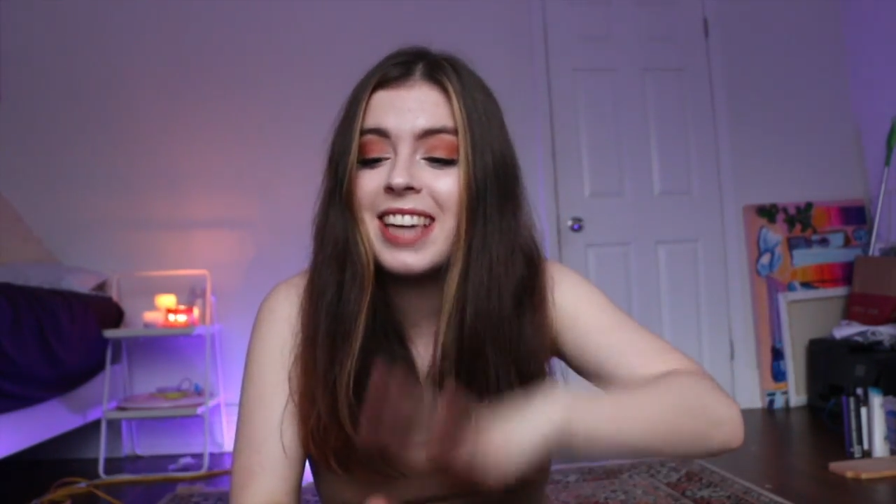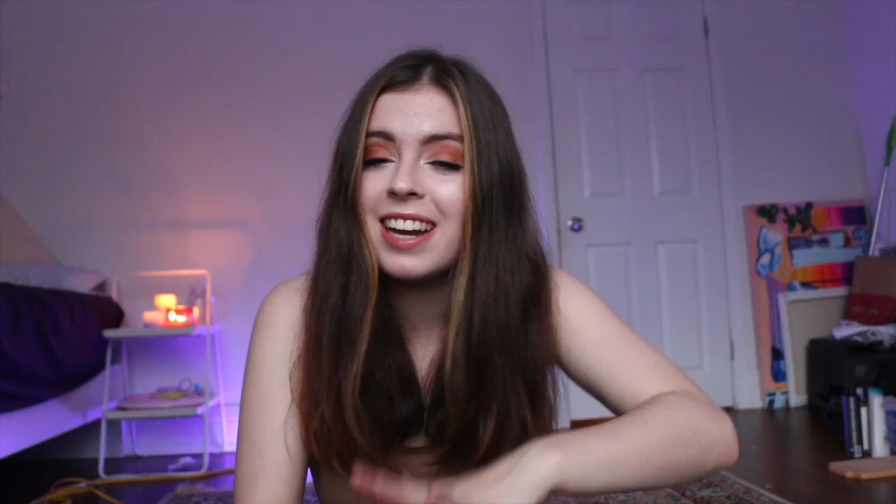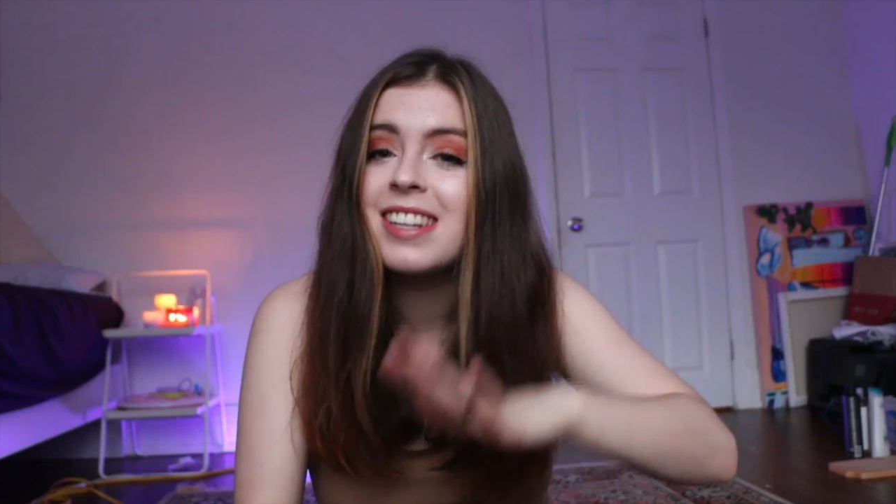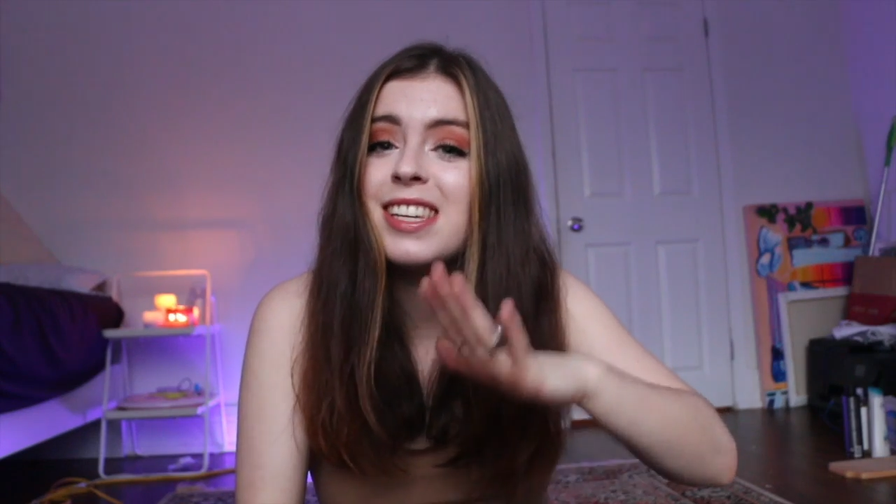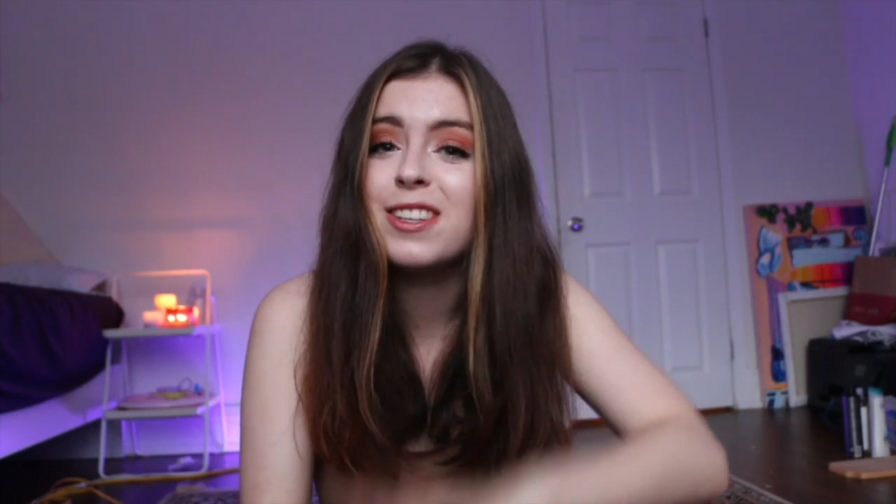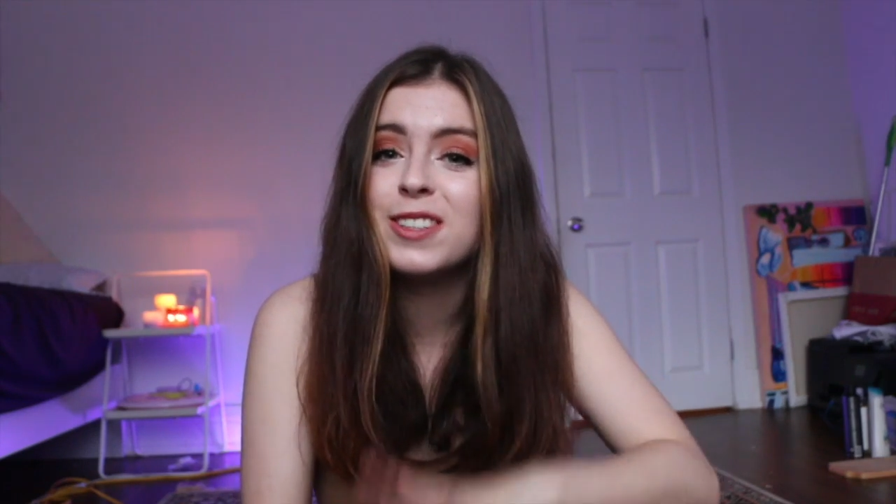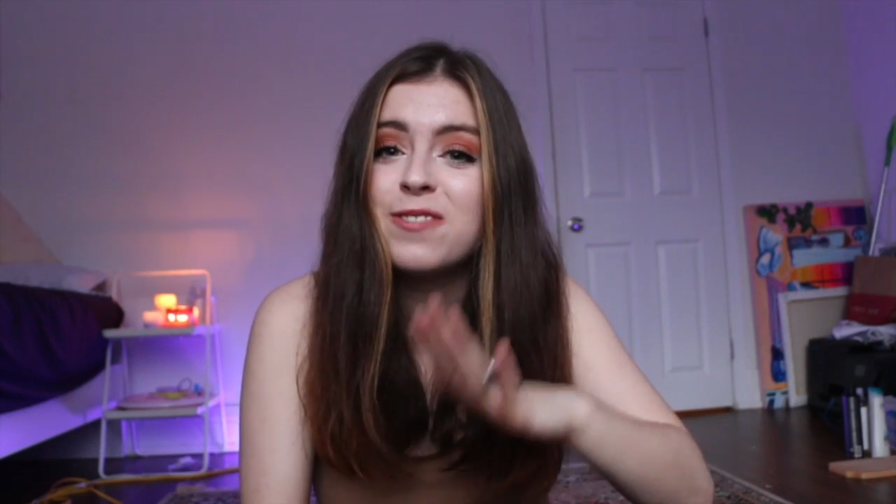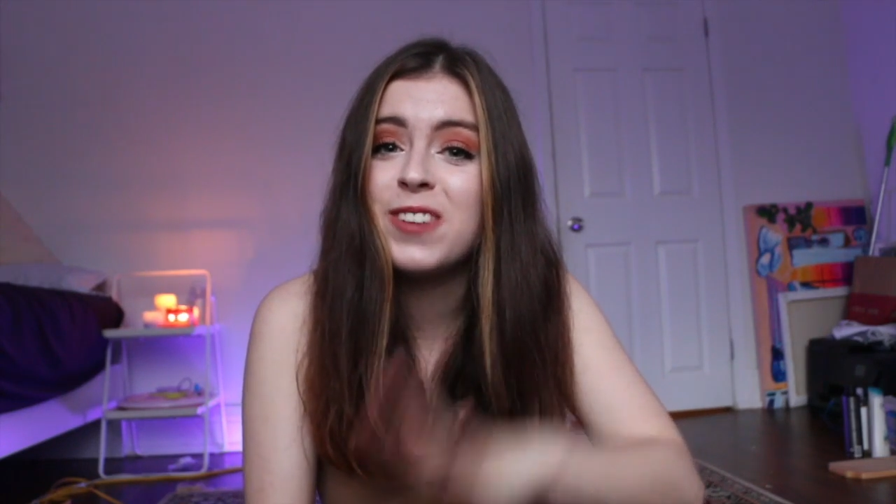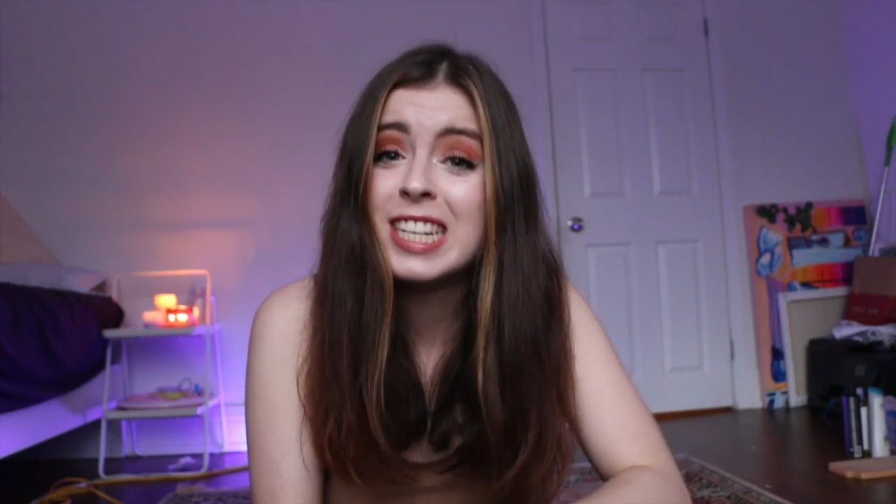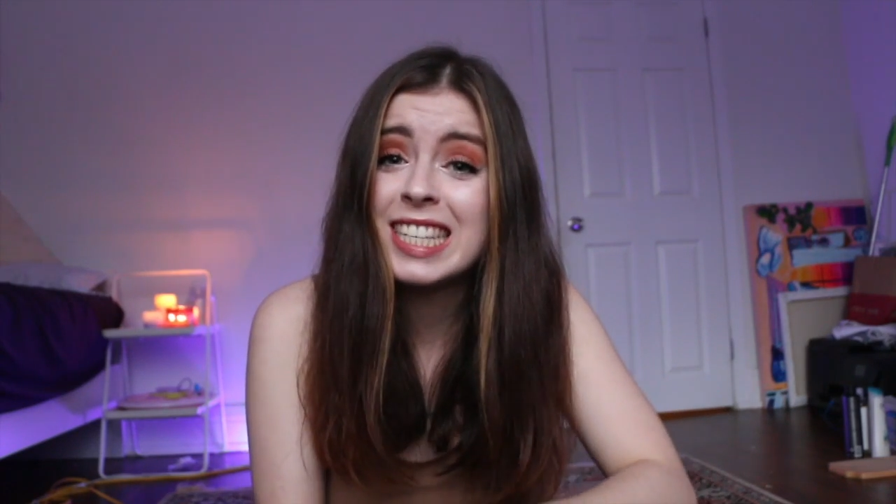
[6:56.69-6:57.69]
to get into
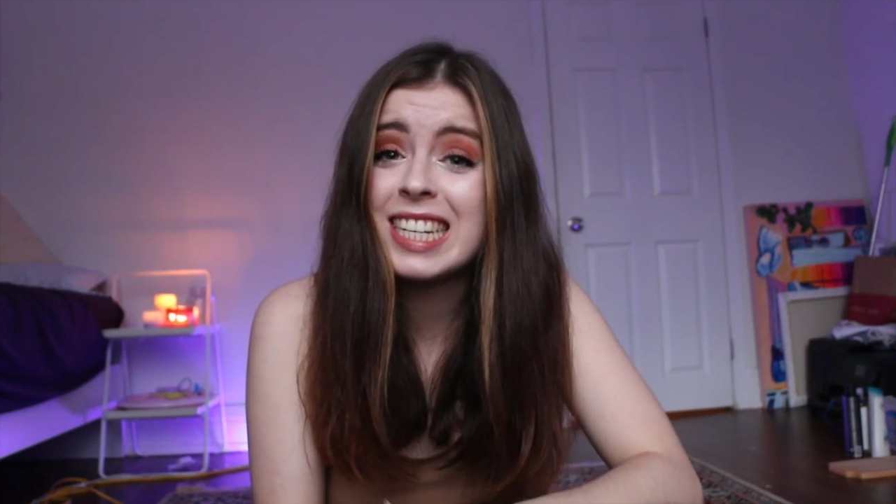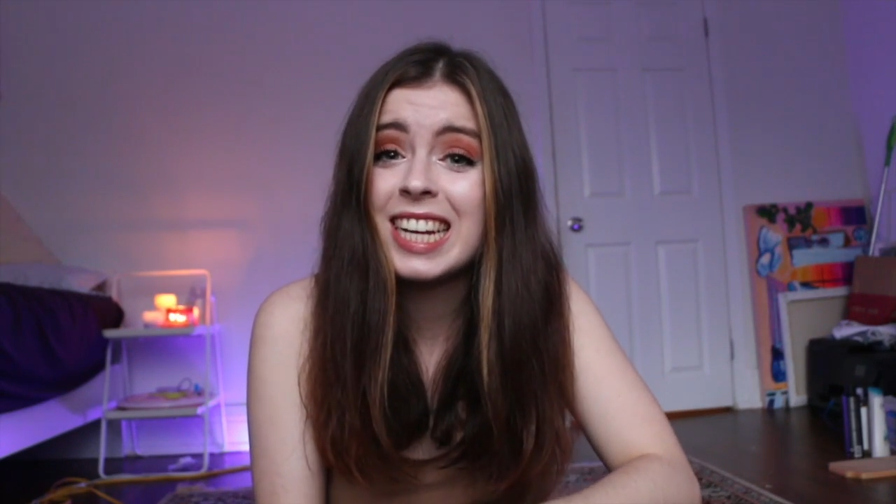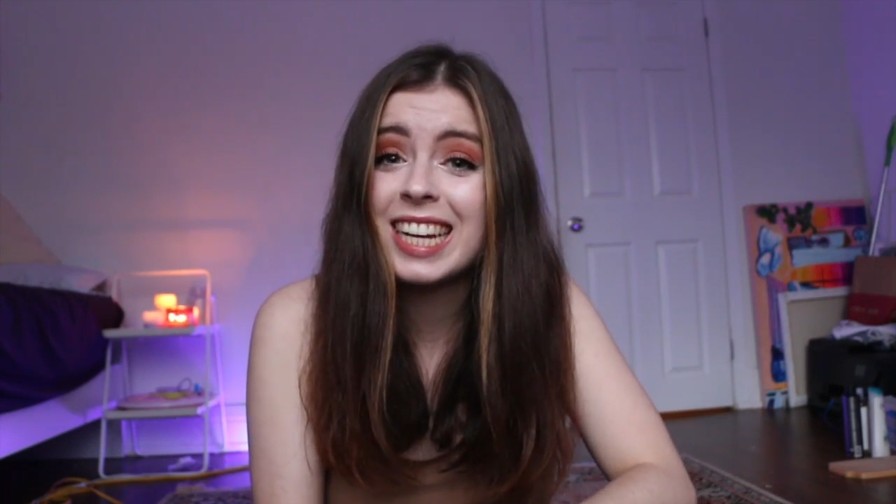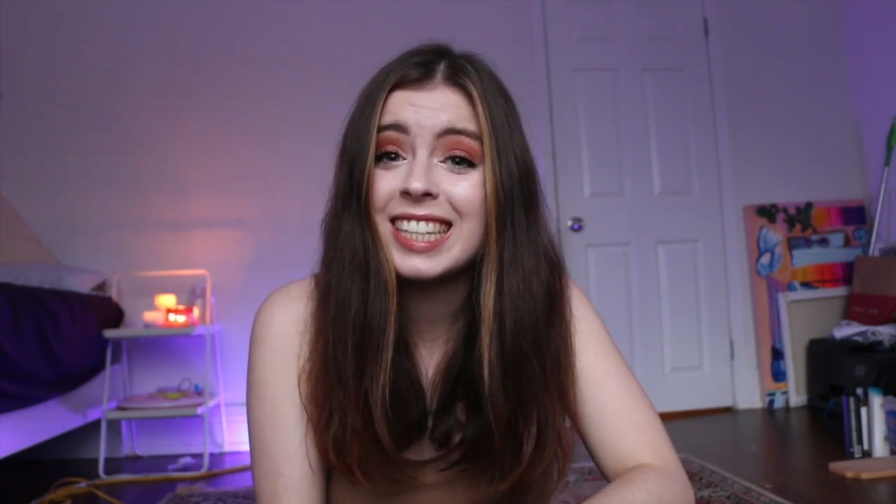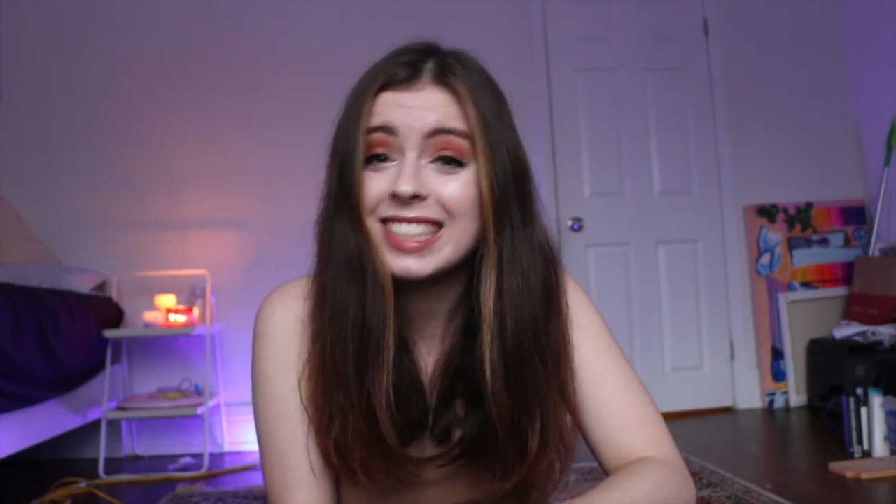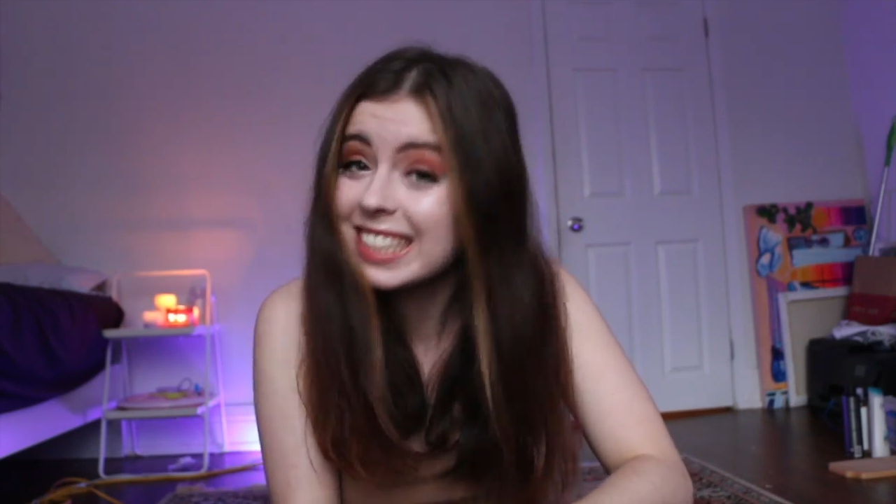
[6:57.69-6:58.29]
university.